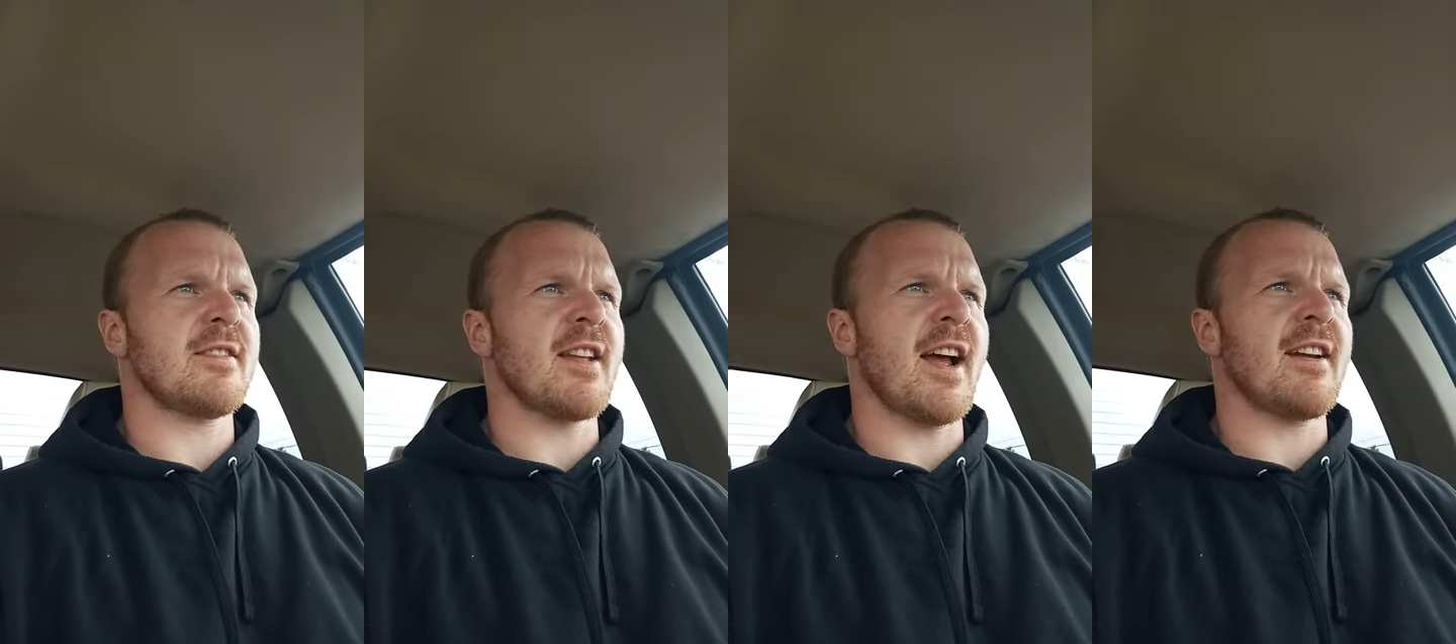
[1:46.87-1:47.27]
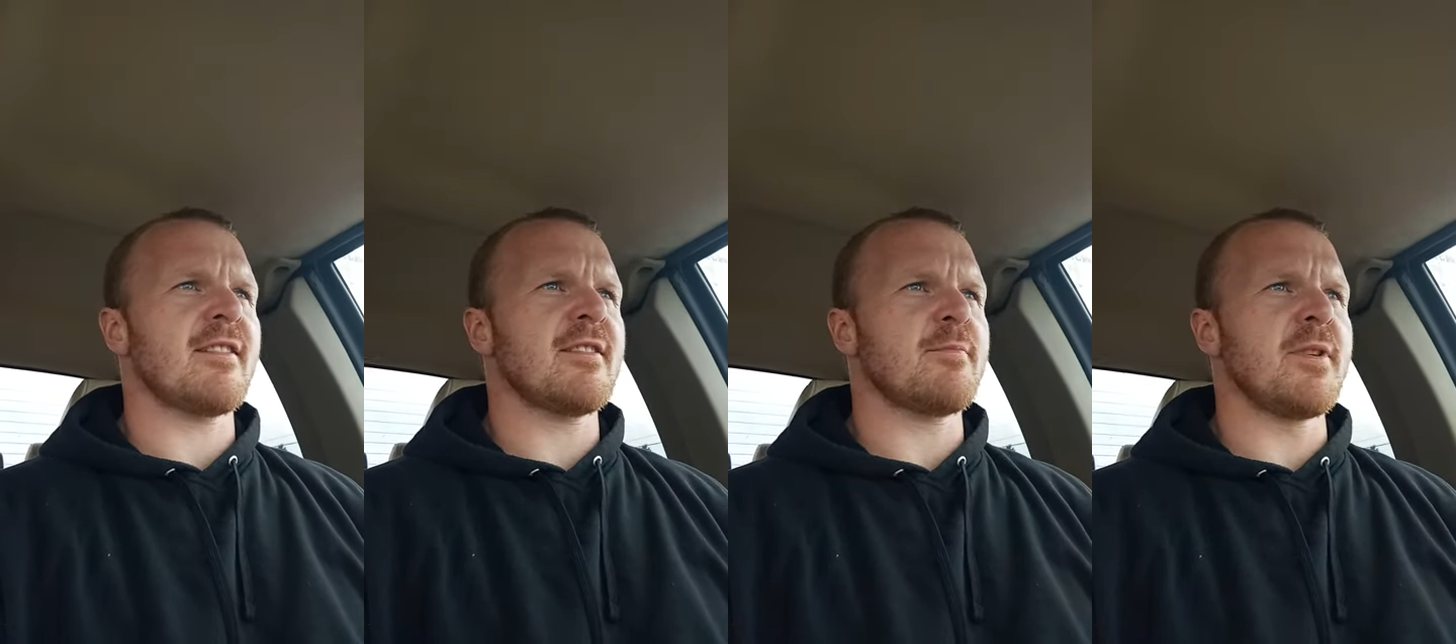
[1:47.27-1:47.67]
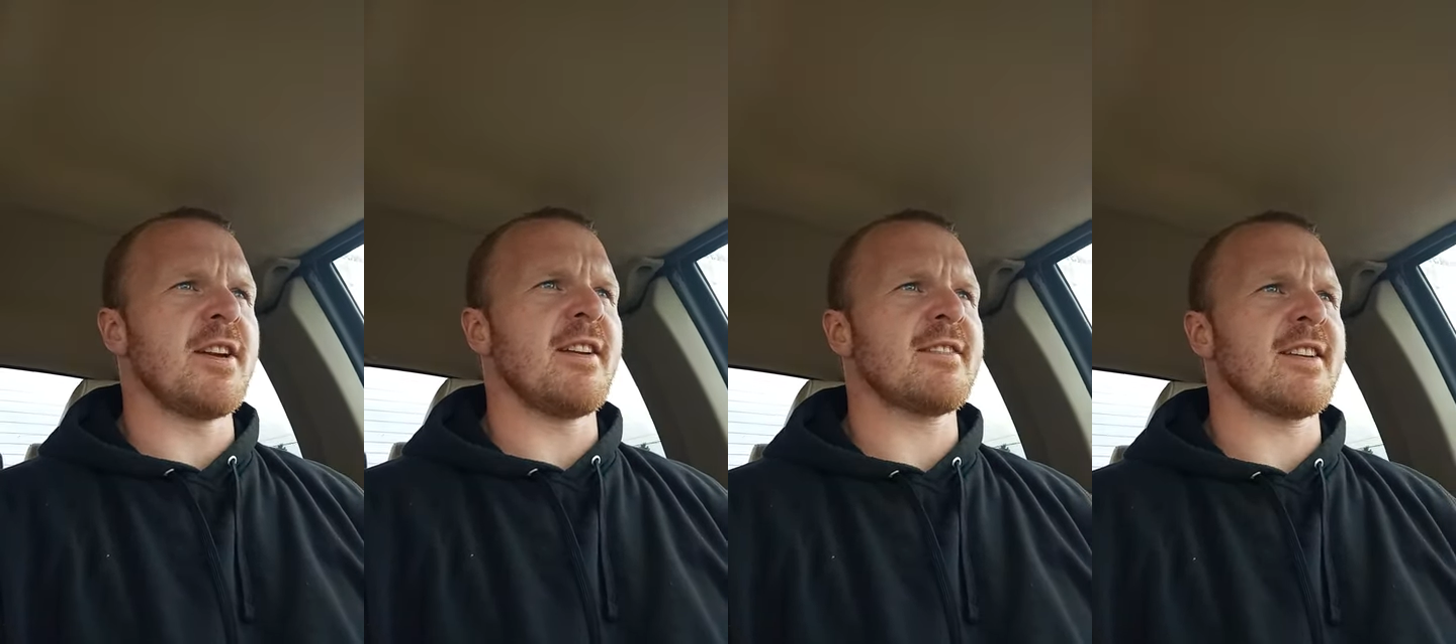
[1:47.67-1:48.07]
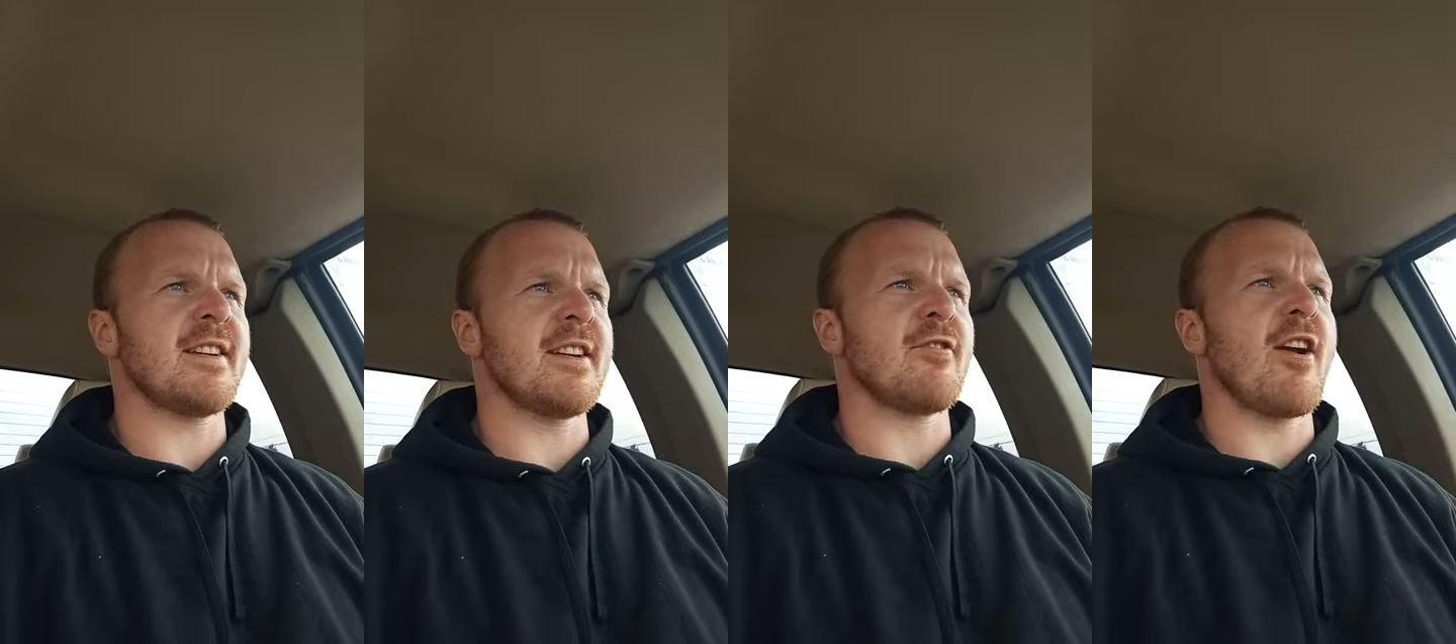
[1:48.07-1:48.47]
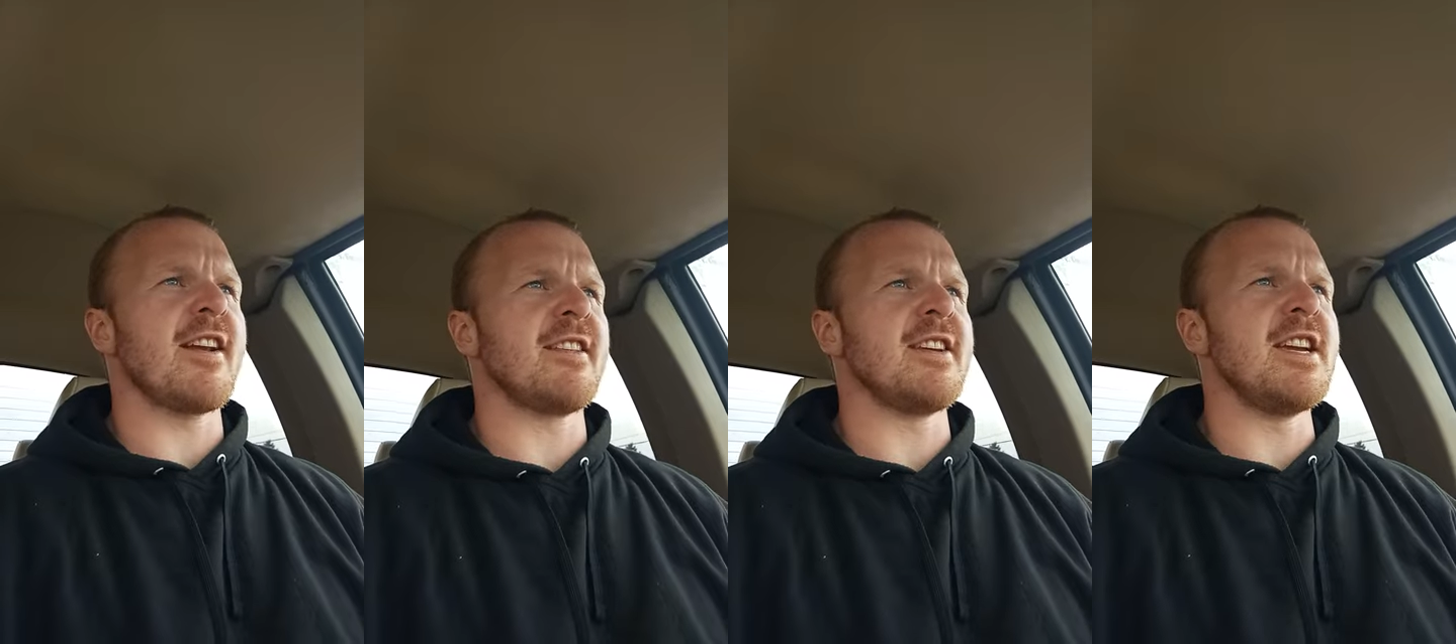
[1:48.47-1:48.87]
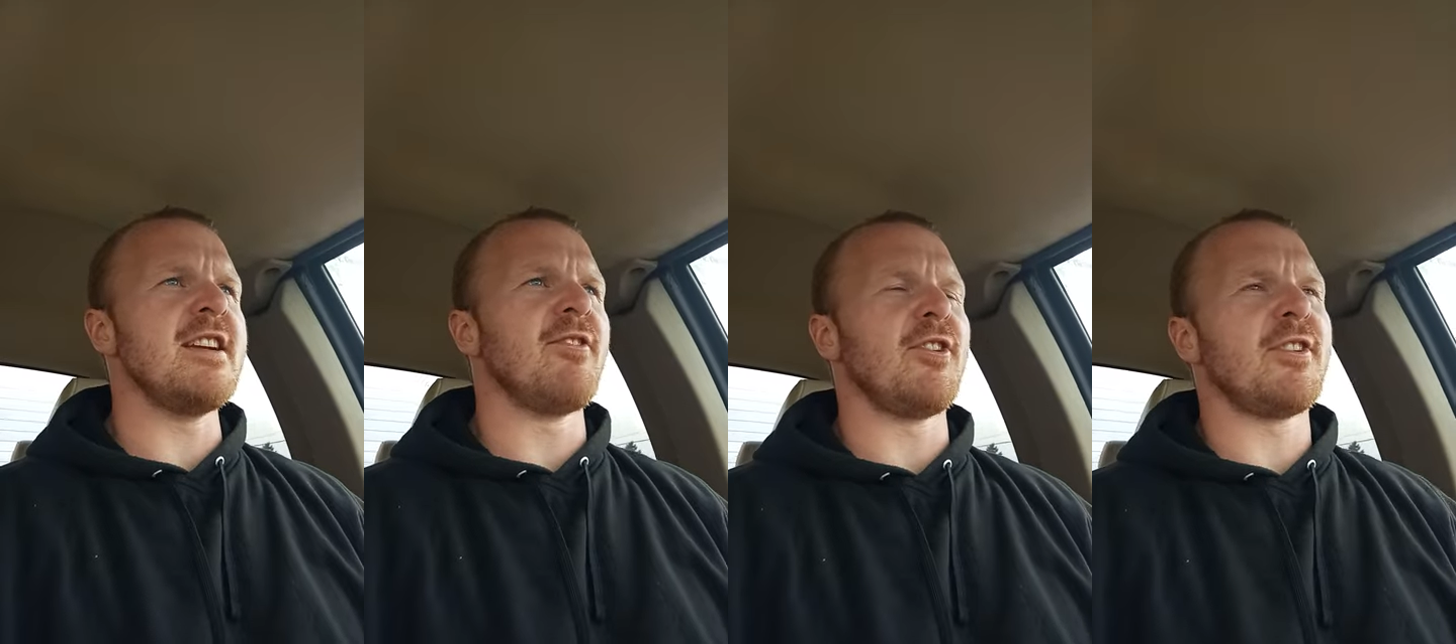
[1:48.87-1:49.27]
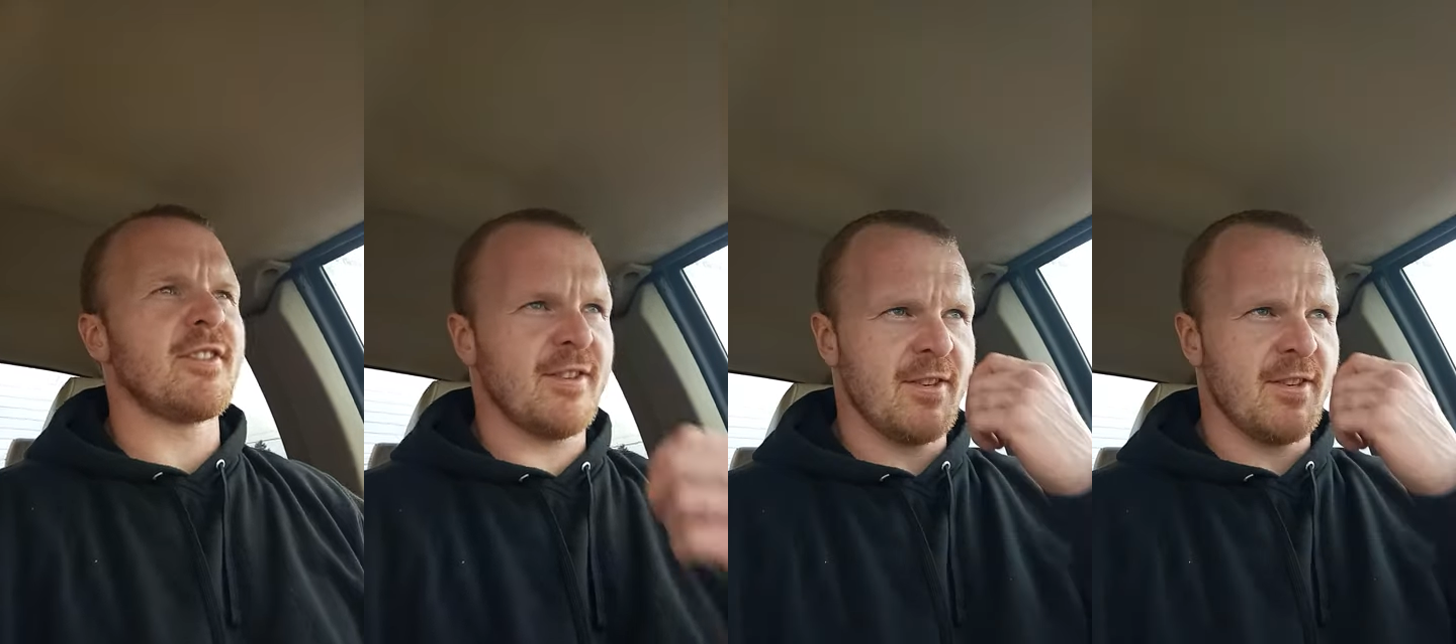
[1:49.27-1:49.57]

It's that. It's being. It's like integrating the evil